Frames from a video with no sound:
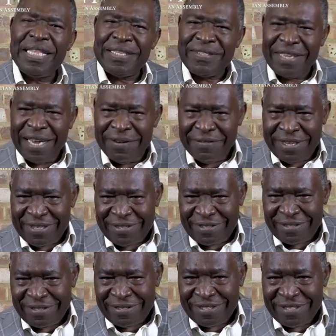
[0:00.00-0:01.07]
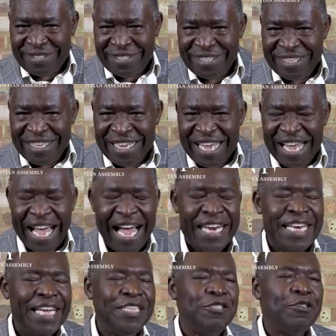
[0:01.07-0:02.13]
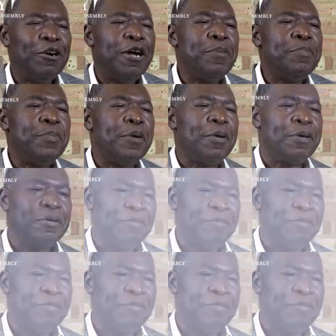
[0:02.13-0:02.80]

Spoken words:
the service and enjoy more